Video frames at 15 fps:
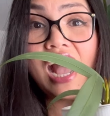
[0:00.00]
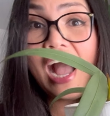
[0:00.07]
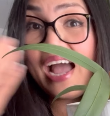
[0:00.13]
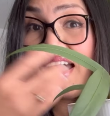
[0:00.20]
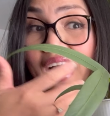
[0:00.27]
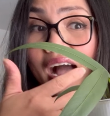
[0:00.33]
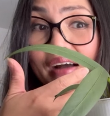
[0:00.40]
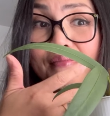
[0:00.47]
I
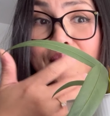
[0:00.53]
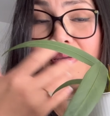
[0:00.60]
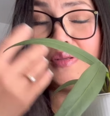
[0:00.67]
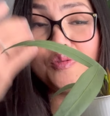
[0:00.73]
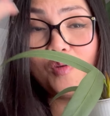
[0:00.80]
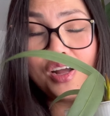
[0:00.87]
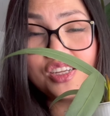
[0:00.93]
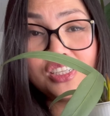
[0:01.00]
have been
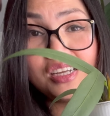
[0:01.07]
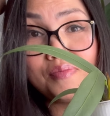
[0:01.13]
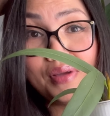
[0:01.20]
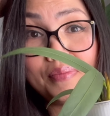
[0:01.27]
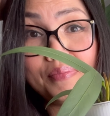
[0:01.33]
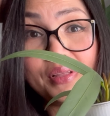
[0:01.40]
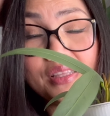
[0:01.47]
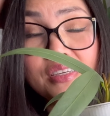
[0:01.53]
watching my
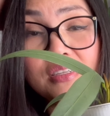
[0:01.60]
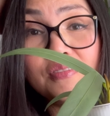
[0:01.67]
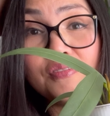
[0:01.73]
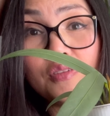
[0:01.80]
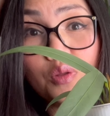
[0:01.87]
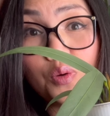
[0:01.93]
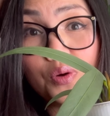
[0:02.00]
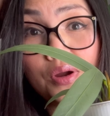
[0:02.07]

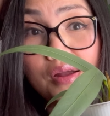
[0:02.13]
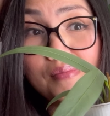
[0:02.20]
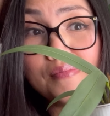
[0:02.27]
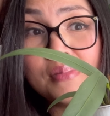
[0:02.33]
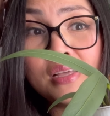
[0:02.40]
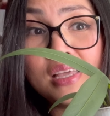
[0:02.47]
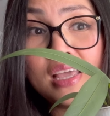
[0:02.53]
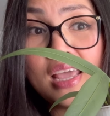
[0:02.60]
Pallidiflorum
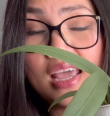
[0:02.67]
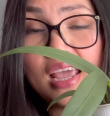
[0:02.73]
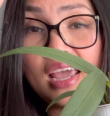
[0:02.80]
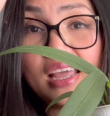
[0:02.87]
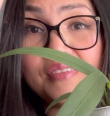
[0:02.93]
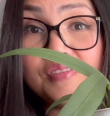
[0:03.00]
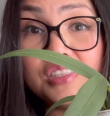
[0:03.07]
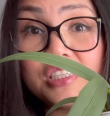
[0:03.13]

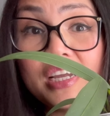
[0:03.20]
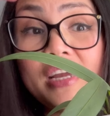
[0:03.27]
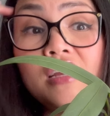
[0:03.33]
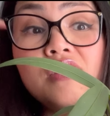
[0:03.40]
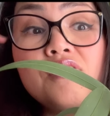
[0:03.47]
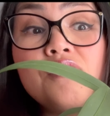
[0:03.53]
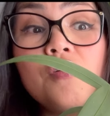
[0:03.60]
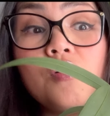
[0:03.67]
and
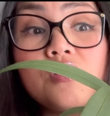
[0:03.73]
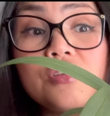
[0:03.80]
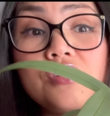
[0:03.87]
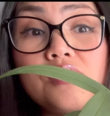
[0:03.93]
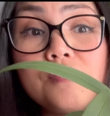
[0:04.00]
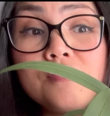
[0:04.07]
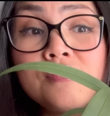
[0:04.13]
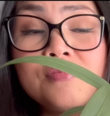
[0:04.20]

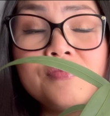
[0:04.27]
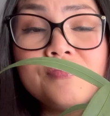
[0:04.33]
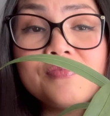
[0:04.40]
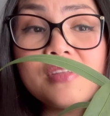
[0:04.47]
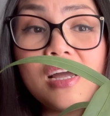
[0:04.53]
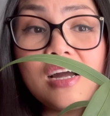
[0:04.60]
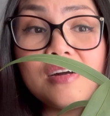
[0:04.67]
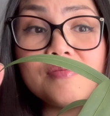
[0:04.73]
Vitarifolium
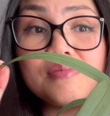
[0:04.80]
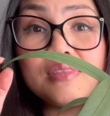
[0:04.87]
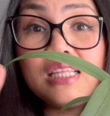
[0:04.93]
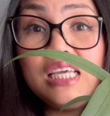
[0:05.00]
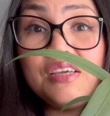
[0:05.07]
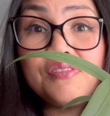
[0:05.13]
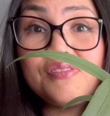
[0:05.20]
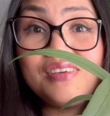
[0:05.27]

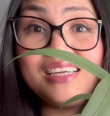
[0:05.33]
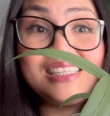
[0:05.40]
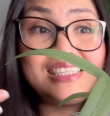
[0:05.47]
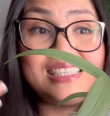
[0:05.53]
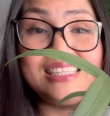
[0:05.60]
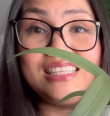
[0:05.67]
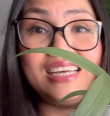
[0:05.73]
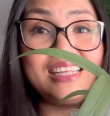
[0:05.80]
leaf. It's
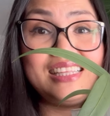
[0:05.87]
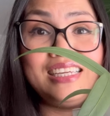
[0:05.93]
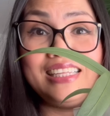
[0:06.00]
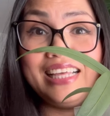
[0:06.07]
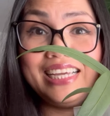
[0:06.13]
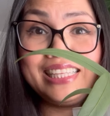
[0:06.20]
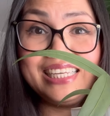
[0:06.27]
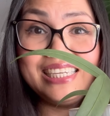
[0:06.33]
nothing
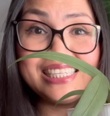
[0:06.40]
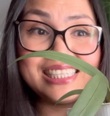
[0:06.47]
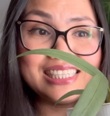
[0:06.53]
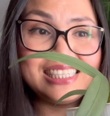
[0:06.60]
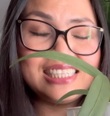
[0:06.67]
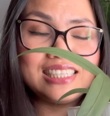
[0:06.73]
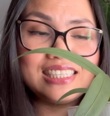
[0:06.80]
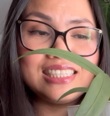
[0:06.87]
like this.
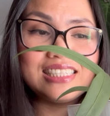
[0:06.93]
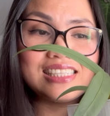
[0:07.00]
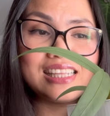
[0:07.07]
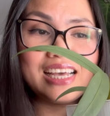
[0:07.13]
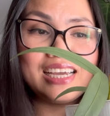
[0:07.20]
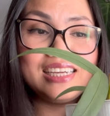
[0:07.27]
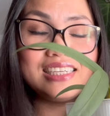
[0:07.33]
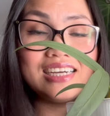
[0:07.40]
This is
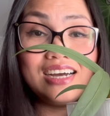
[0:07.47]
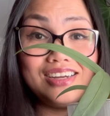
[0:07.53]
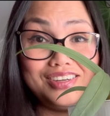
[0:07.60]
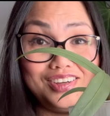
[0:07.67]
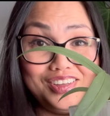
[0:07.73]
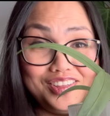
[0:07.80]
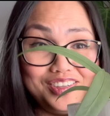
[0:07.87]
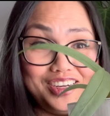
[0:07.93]
like
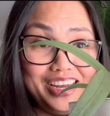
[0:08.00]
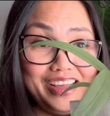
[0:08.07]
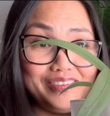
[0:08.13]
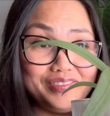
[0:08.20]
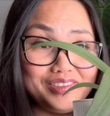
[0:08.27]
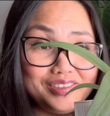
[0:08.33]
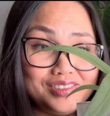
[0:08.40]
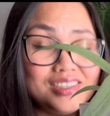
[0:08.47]
another
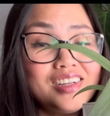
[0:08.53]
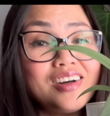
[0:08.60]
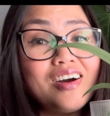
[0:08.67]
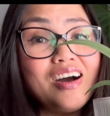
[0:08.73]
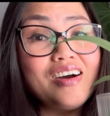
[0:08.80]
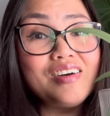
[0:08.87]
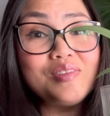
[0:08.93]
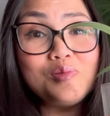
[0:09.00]
level
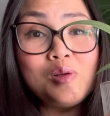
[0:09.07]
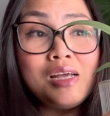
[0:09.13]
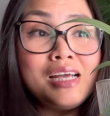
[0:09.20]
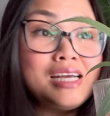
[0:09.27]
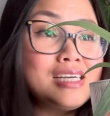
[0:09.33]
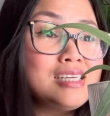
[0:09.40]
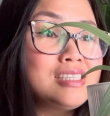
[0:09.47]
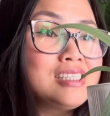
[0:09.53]
of
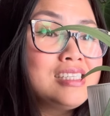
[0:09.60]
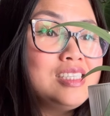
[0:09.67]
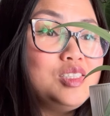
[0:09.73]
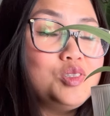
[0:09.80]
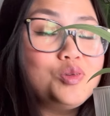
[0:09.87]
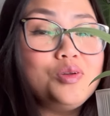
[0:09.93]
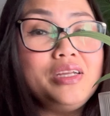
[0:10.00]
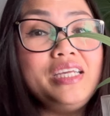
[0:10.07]

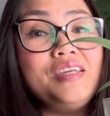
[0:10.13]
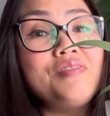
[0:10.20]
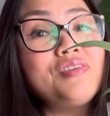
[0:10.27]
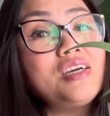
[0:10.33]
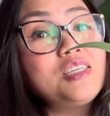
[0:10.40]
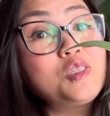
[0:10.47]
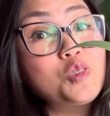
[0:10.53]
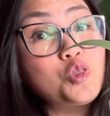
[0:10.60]
new leaf
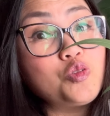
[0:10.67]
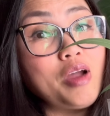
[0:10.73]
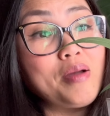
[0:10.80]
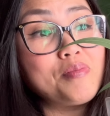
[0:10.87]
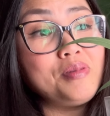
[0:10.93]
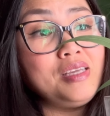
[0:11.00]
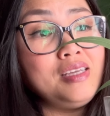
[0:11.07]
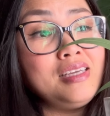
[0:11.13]

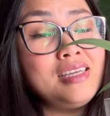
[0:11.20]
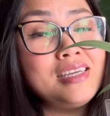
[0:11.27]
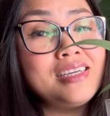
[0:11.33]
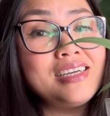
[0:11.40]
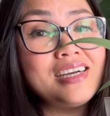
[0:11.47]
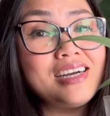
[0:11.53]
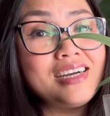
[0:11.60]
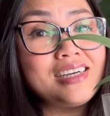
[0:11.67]
strappy
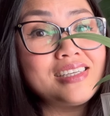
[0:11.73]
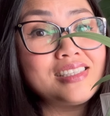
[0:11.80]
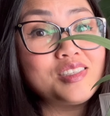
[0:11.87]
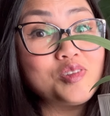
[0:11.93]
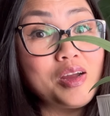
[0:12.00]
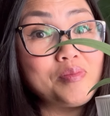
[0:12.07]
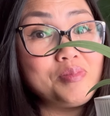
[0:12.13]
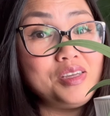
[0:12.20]

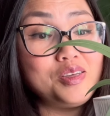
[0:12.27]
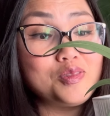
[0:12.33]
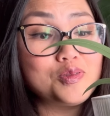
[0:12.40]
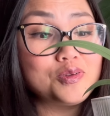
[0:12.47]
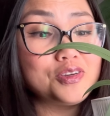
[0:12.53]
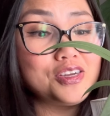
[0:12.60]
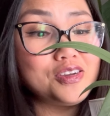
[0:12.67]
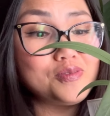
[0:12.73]

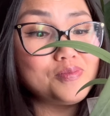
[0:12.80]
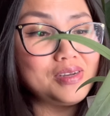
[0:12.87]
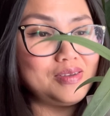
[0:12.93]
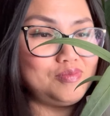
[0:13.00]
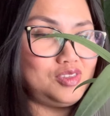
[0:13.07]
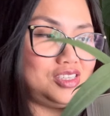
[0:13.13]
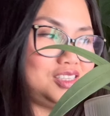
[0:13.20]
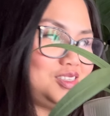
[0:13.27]
Anthurium. I'm just